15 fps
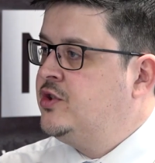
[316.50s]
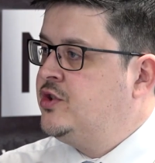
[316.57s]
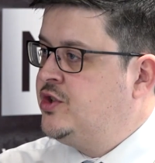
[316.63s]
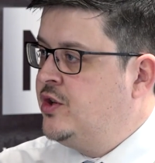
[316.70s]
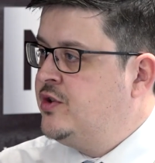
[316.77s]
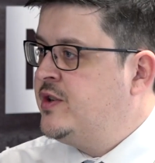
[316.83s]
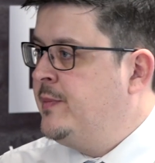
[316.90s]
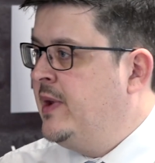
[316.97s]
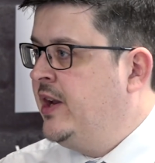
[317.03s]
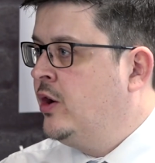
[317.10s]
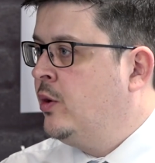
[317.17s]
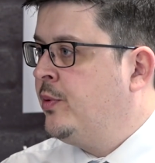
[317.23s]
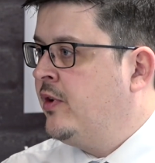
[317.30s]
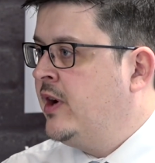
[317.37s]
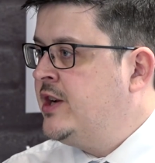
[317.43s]
choose a milling
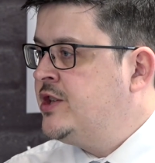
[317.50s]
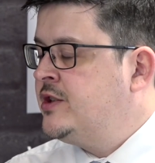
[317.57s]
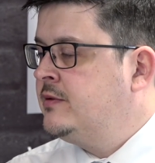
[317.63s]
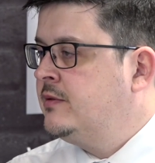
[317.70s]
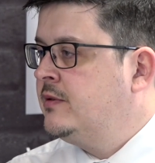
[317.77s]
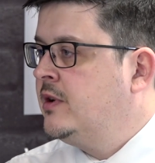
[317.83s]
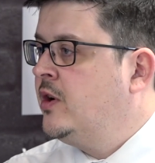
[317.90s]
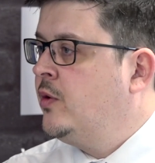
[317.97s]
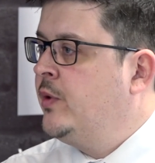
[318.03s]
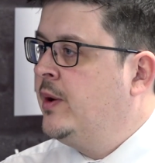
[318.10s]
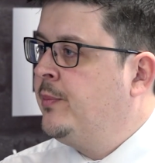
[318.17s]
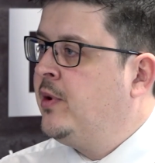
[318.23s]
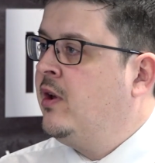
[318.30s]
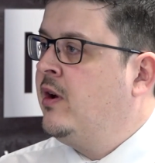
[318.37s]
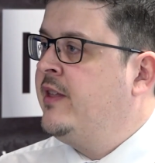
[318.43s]
operation, we
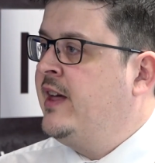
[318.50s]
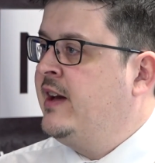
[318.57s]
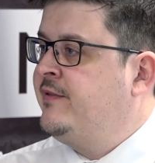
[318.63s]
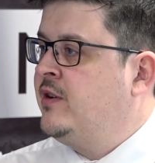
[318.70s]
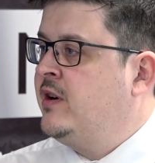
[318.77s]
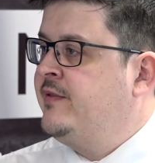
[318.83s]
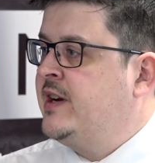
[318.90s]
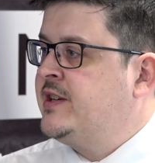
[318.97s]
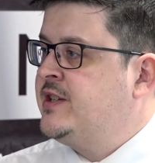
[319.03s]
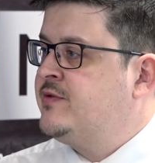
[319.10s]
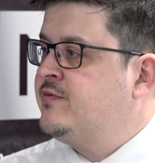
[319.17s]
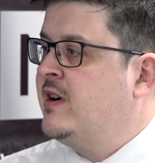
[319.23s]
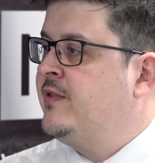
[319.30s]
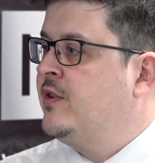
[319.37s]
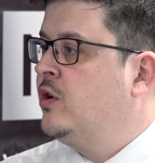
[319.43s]
apply that 5-axis
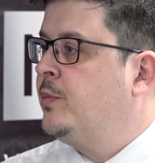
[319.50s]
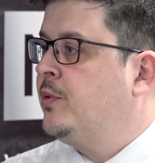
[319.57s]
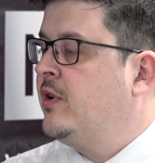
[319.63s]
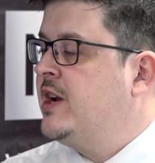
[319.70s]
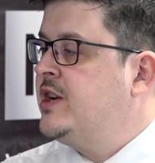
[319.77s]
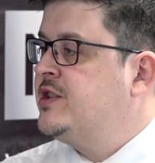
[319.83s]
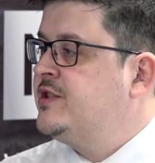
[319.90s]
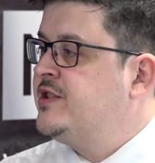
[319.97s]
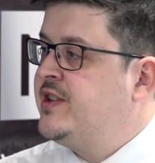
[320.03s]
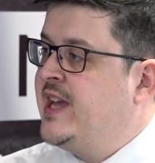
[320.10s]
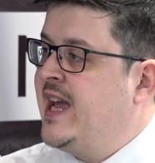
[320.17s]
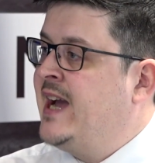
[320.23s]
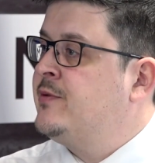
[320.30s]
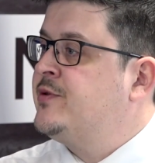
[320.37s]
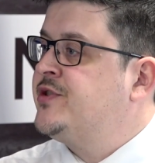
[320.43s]
roughing operation to
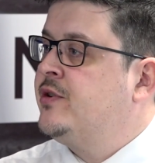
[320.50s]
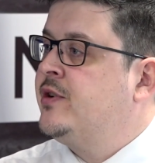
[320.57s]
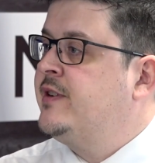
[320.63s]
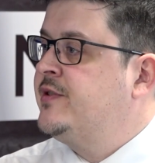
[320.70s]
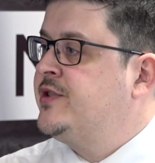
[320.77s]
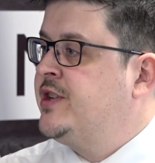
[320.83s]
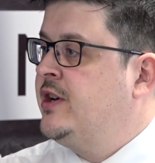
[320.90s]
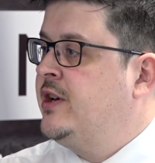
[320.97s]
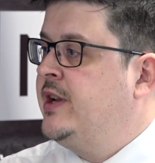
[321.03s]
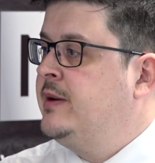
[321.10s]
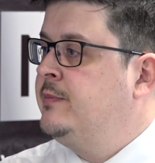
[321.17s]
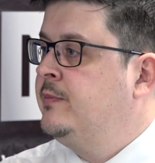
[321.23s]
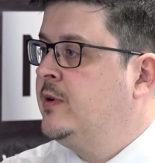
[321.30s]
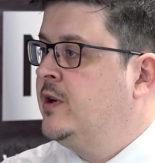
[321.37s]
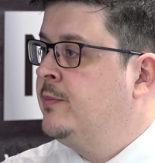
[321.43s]
the outside of a
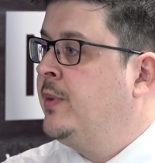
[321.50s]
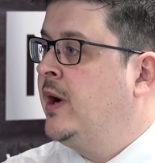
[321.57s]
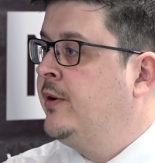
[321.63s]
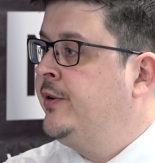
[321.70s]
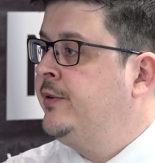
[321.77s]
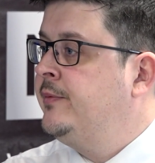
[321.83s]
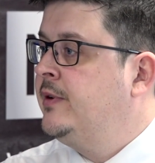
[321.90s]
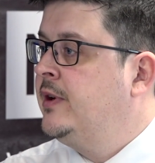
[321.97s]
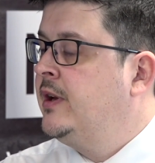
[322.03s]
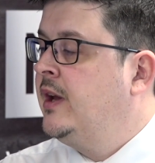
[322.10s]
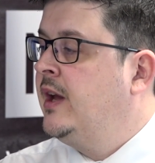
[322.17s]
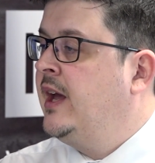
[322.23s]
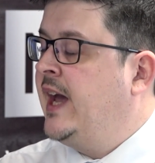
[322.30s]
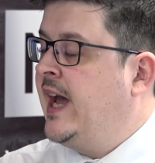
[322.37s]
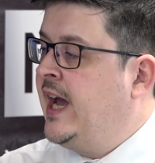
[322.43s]
turning component,
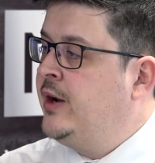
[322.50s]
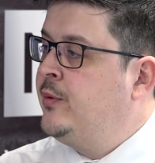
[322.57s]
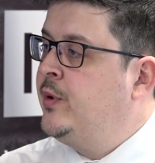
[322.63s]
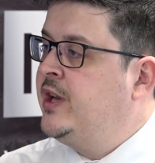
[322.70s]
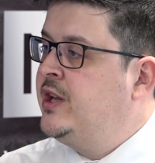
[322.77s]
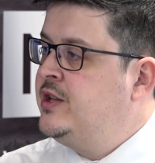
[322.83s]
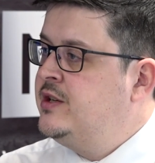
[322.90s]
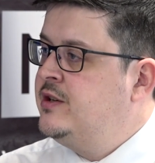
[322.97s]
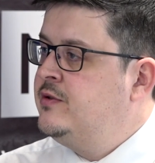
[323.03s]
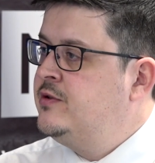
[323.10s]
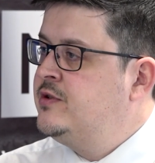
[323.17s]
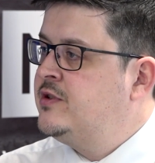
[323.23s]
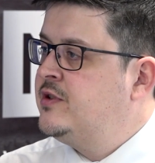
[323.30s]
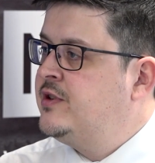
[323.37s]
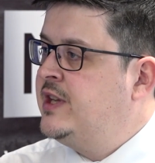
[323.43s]
and we can
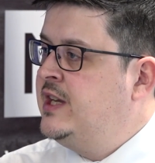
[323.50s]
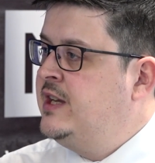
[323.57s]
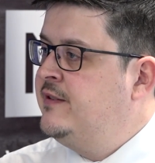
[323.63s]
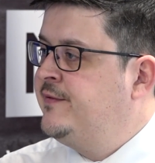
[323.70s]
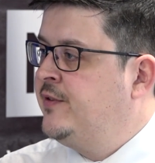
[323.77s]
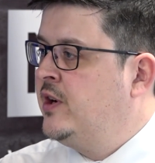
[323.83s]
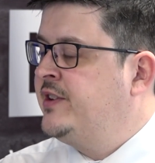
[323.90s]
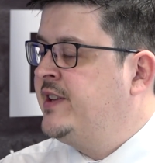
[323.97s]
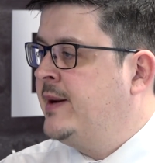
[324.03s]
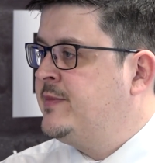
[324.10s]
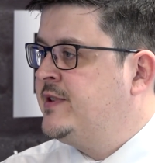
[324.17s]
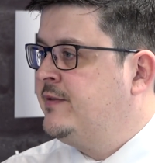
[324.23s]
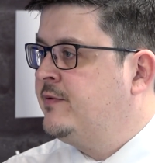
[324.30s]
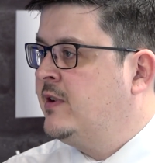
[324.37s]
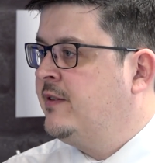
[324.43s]
use the full
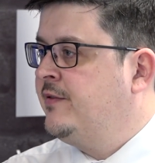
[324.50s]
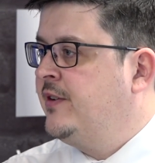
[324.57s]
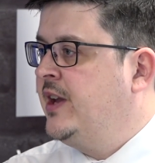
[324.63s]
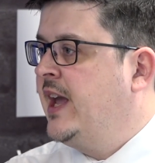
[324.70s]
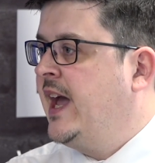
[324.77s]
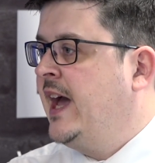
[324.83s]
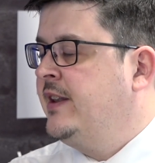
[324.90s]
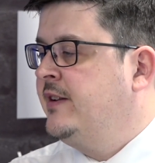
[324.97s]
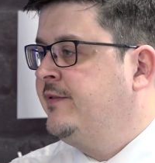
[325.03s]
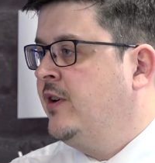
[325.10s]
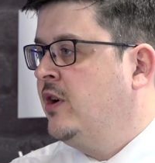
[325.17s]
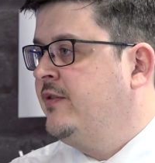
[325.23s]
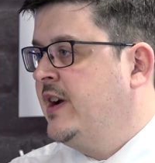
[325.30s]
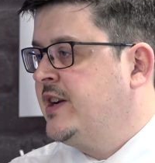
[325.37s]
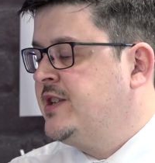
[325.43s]
adaptive roughing and the
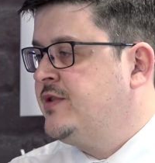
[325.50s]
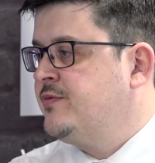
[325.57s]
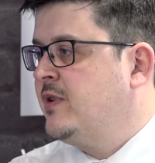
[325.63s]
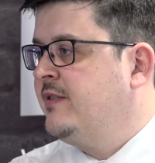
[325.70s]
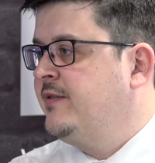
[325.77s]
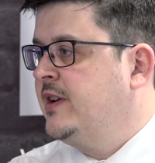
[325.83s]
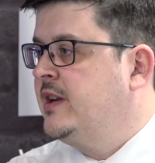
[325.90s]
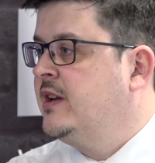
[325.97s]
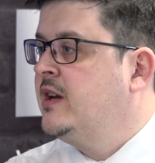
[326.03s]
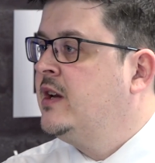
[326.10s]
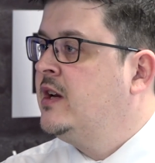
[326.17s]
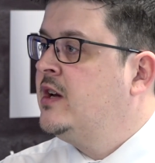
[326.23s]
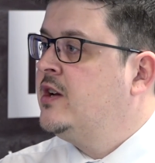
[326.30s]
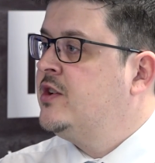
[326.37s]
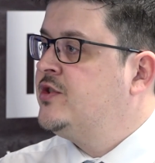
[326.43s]
5-axis roughing
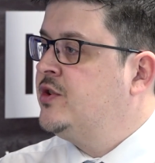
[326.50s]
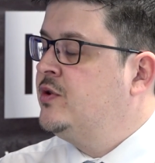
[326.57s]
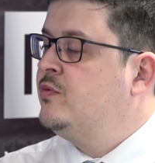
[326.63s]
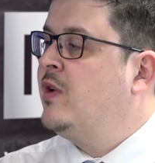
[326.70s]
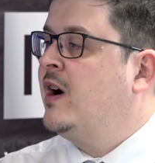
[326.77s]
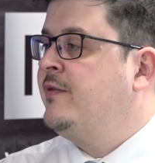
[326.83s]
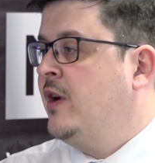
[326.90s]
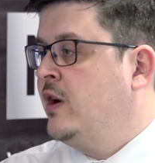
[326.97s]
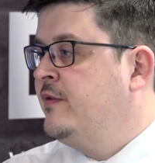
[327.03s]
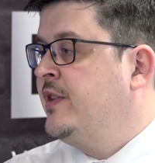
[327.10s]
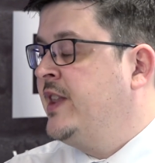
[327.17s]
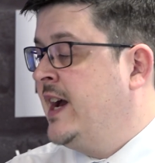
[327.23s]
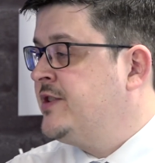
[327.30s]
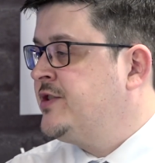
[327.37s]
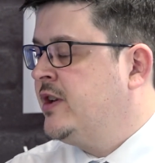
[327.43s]
to rough over
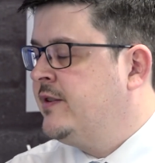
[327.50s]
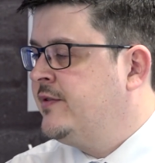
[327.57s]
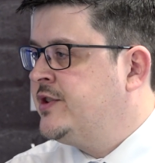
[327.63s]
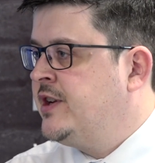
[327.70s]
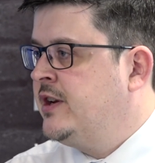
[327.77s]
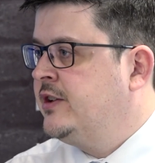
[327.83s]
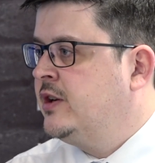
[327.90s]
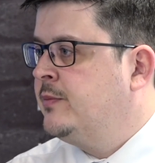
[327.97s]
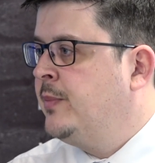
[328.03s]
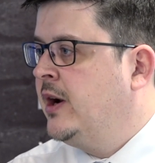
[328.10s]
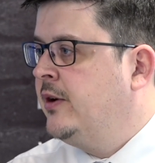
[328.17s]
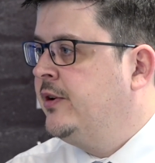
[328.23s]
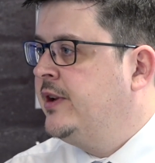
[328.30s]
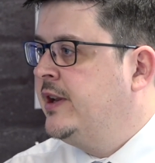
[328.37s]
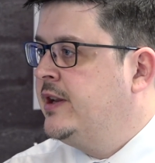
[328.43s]
the outside of a turn
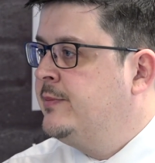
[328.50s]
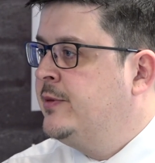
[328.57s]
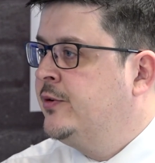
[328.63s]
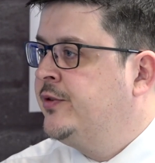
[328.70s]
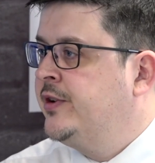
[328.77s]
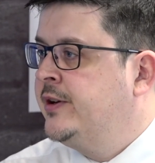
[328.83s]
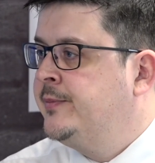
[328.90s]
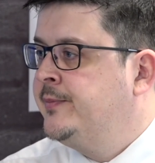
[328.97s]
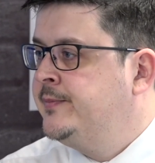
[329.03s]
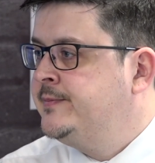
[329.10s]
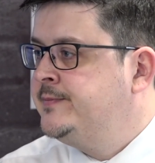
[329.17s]
component in the mill turn.